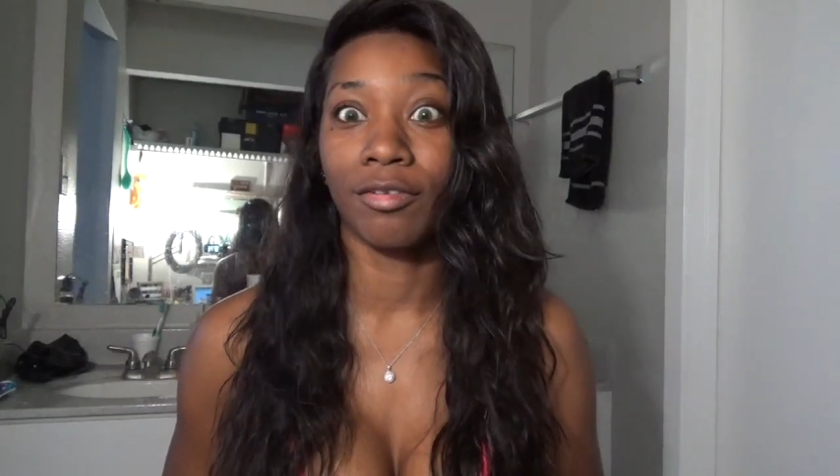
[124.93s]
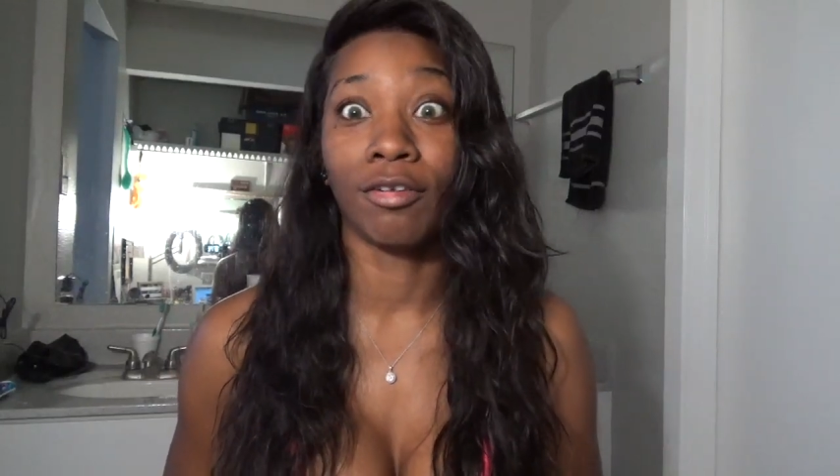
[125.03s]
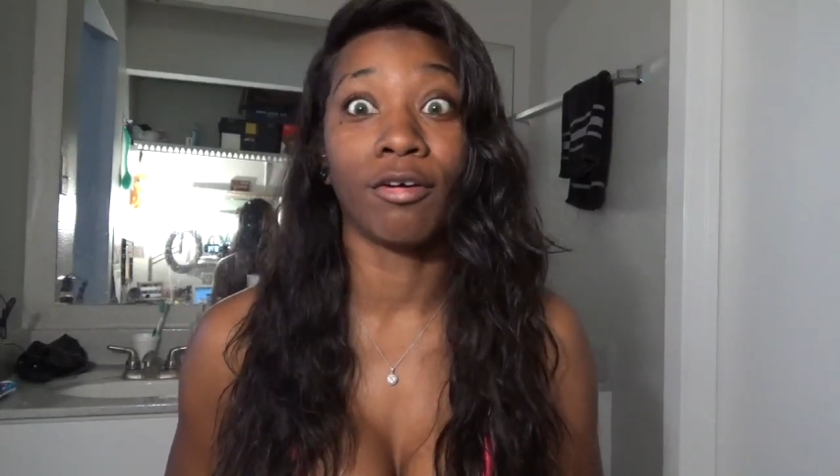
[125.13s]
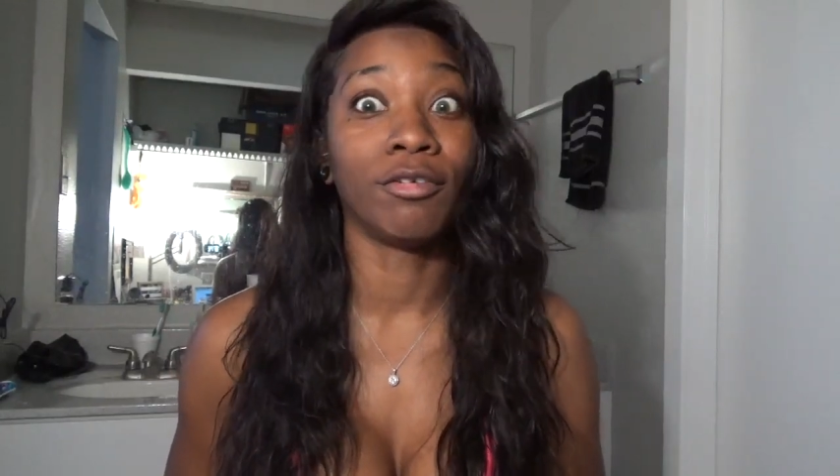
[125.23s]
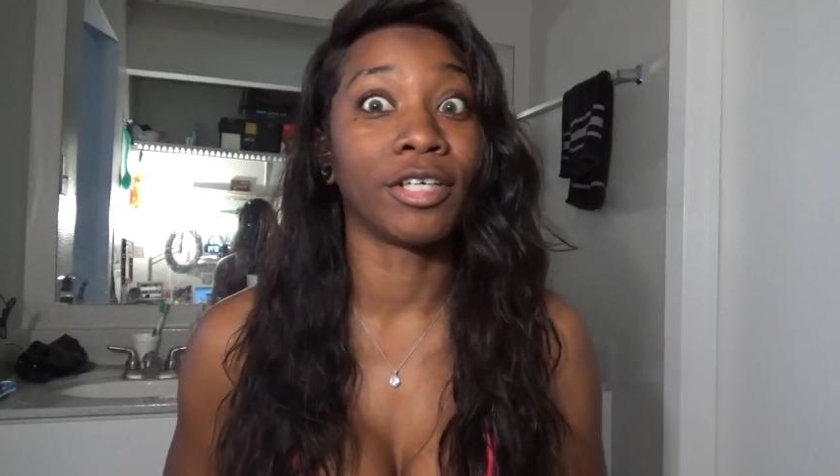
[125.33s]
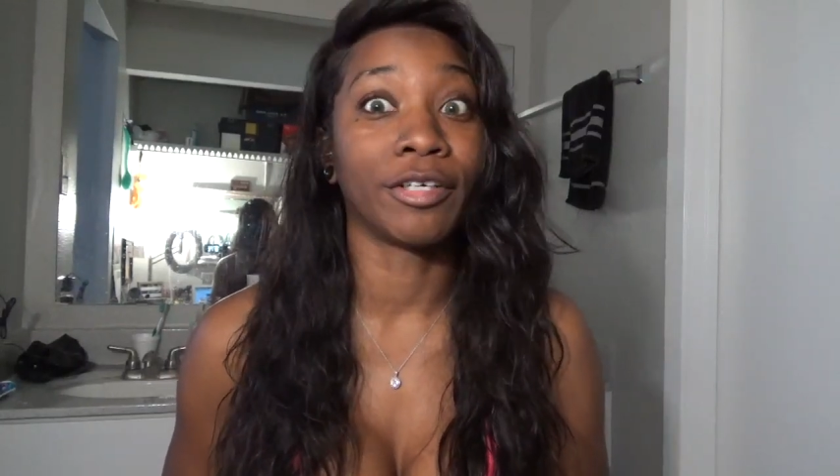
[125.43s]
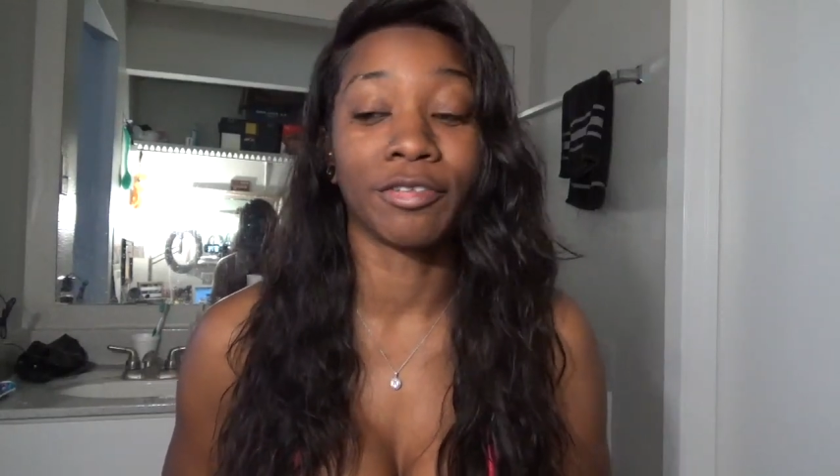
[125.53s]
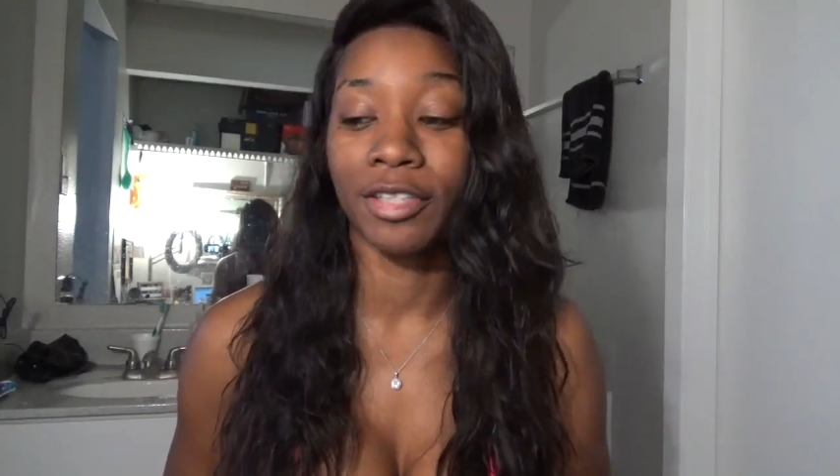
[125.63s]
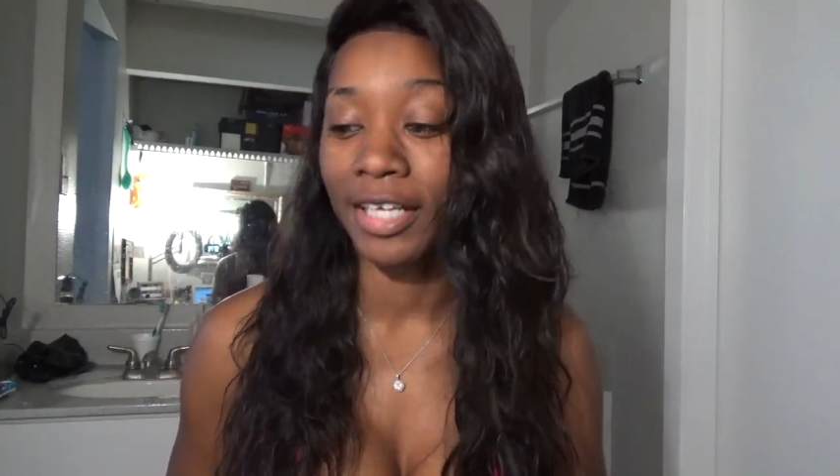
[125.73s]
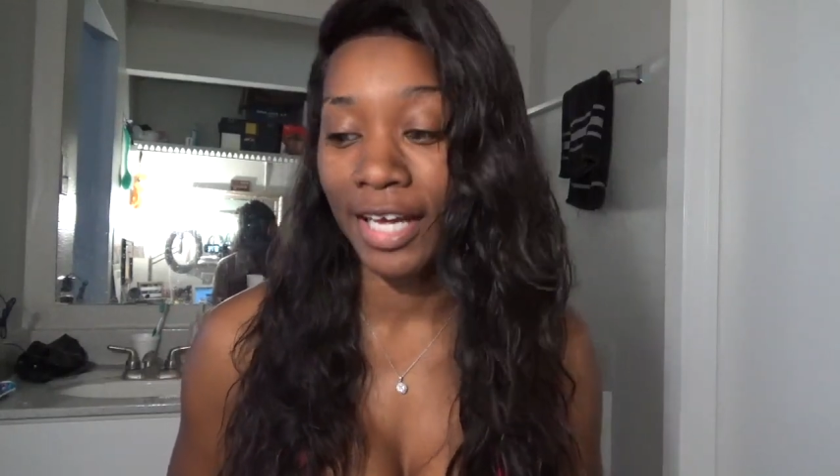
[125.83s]
the only
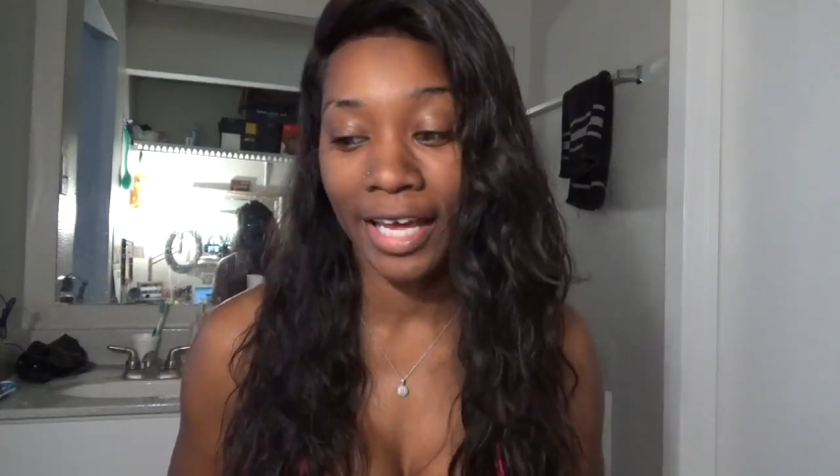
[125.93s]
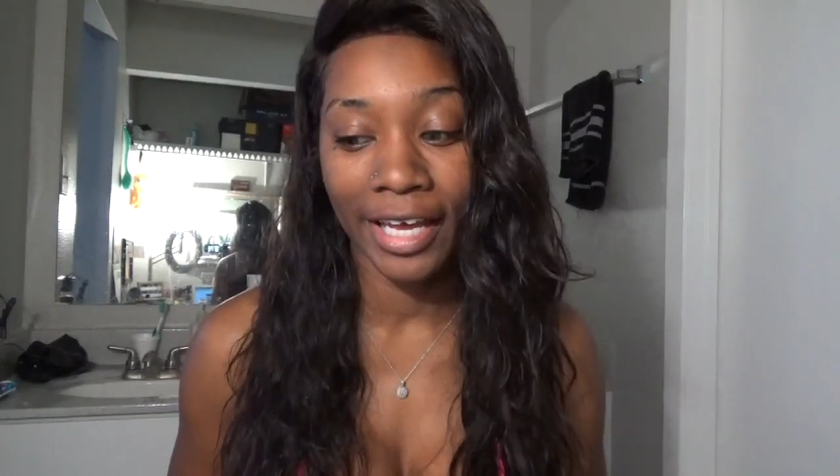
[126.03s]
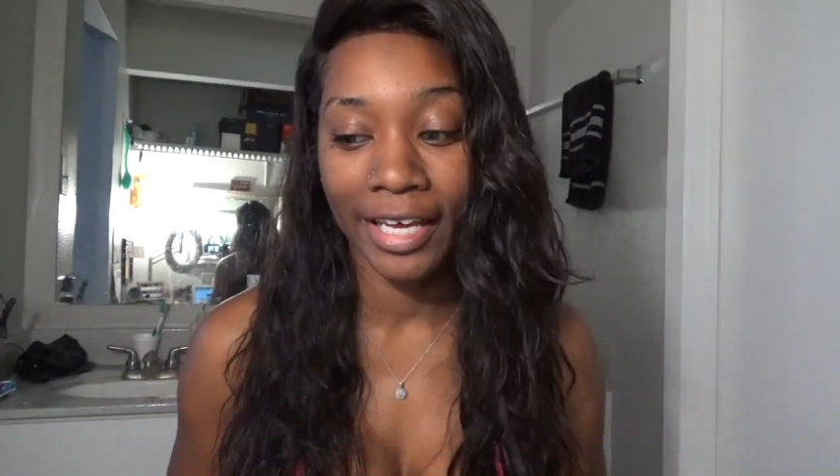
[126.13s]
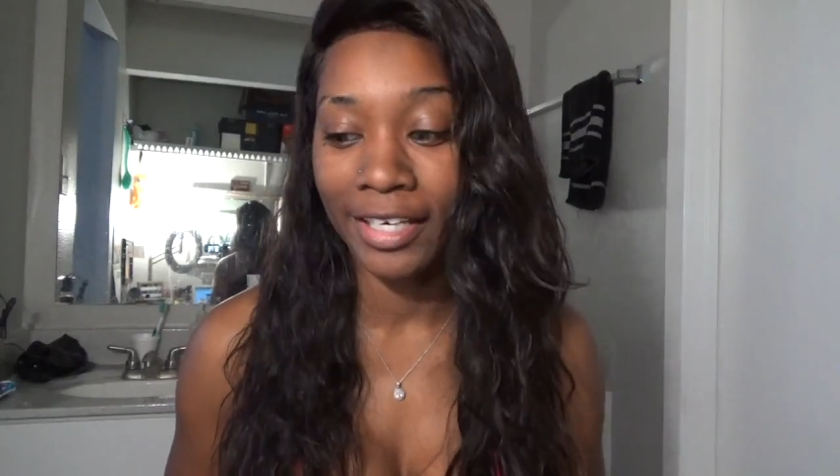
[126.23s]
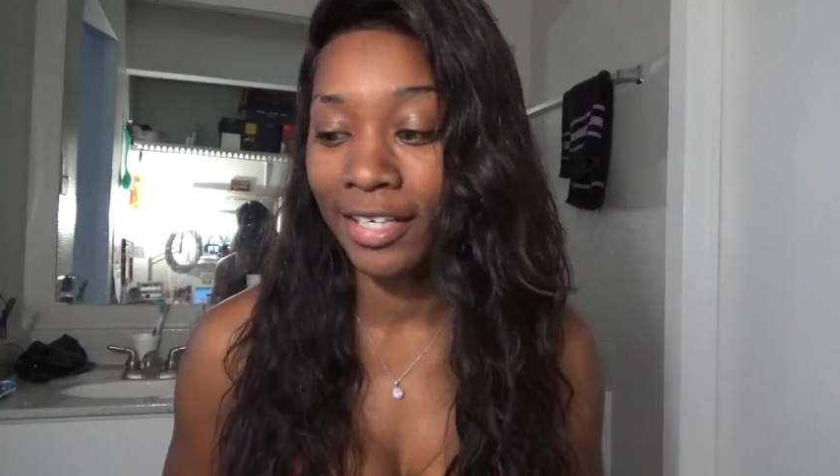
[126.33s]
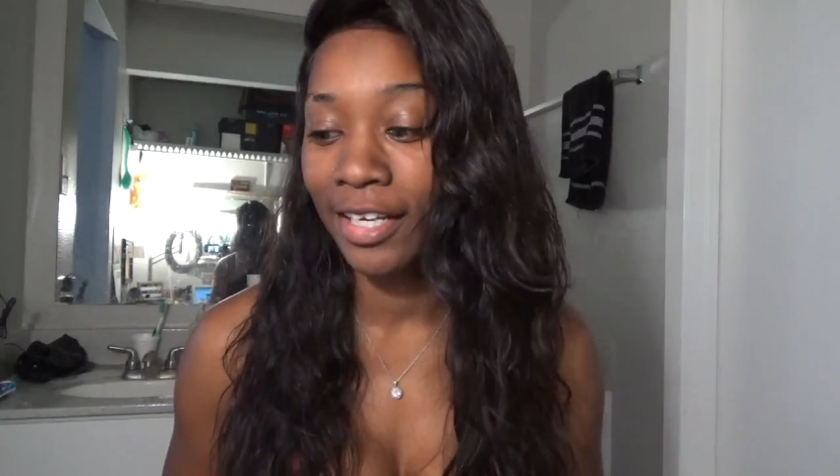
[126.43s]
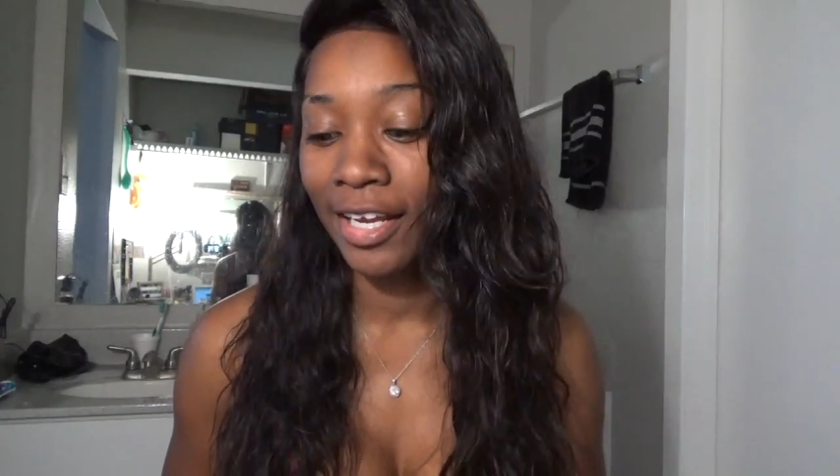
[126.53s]
other thing I had